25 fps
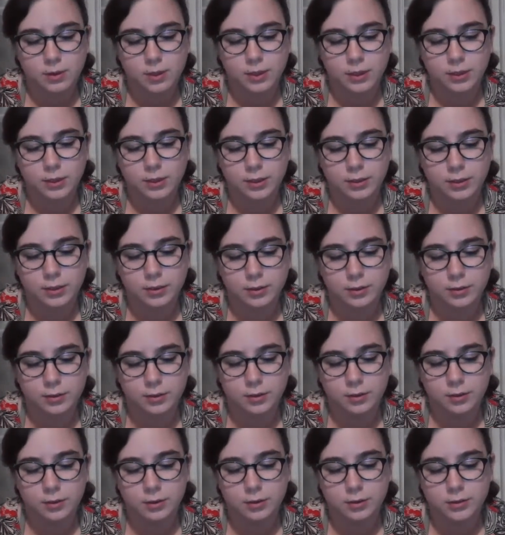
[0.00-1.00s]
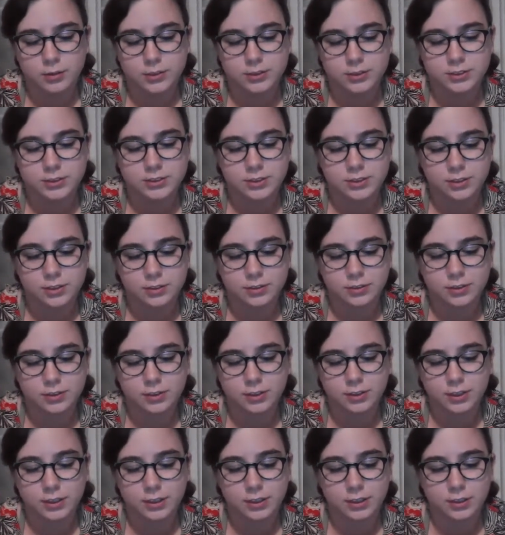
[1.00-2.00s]
We can start to
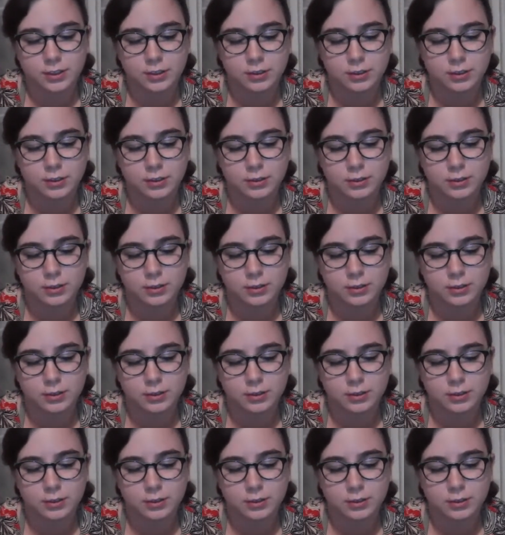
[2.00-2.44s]
like,